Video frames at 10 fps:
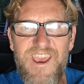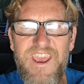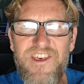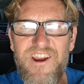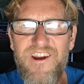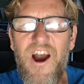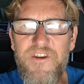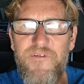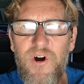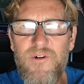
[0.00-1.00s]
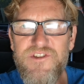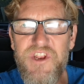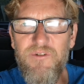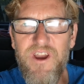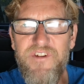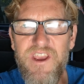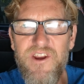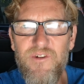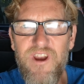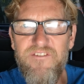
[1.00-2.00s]
Hey there, howdy folks, T-Rev
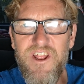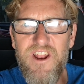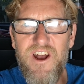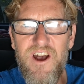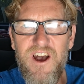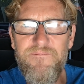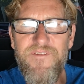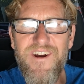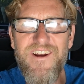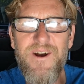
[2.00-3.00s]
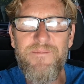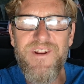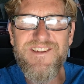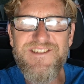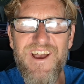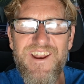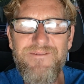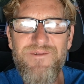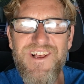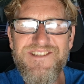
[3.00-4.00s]
here, revving it up, fired up and
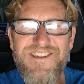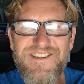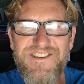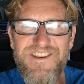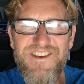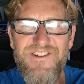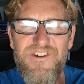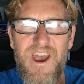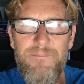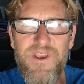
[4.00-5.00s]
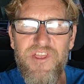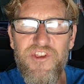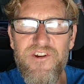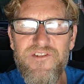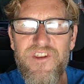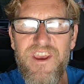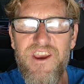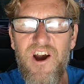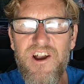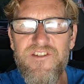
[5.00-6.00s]
excited. Blessings to you. Happy Thursday,
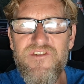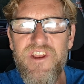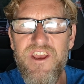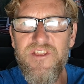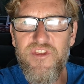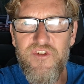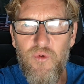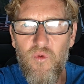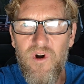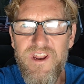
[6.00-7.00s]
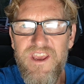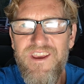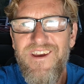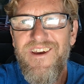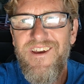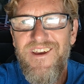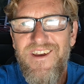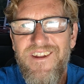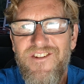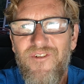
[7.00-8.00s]
August 10th,
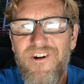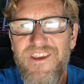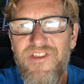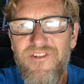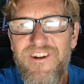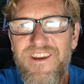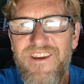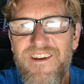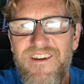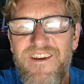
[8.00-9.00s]
2023.